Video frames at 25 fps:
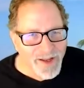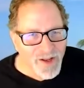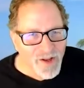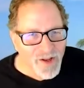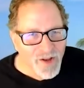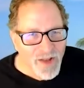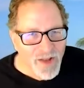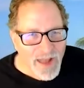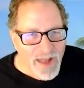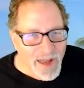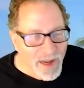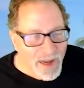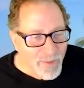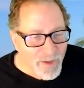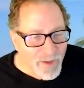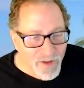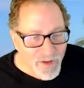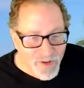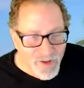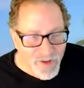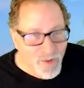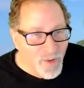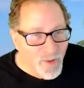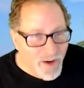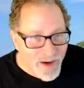Yeah, how much
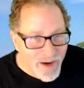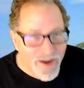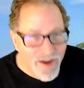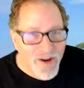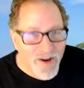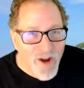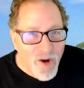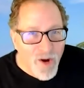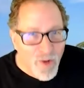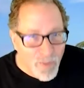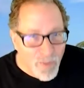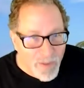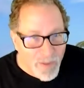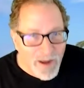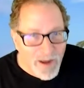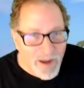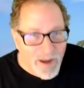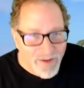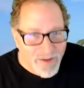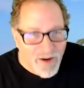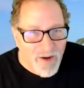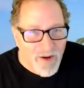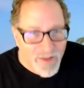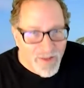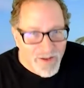do you want to know
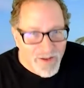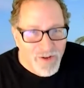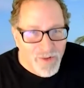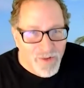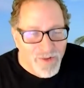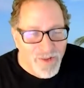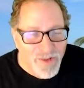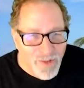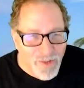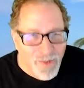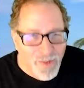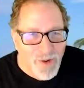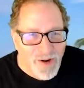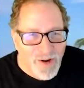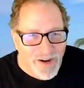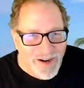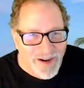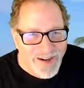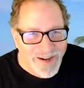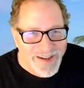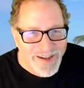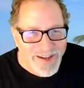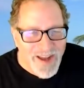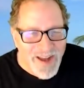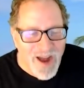about? Are they doing the
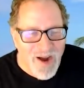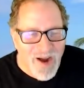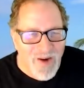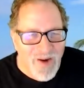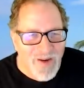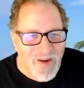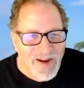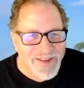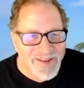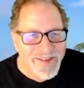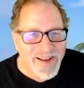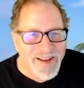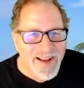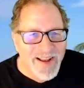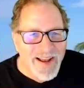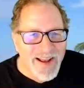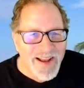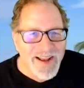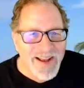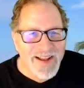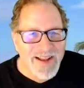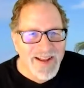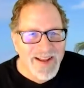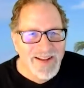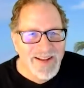work? You know, it's
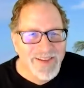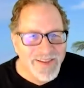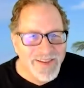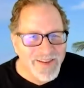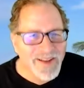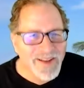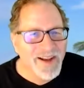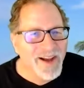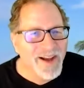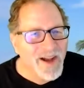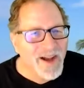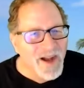it's uh,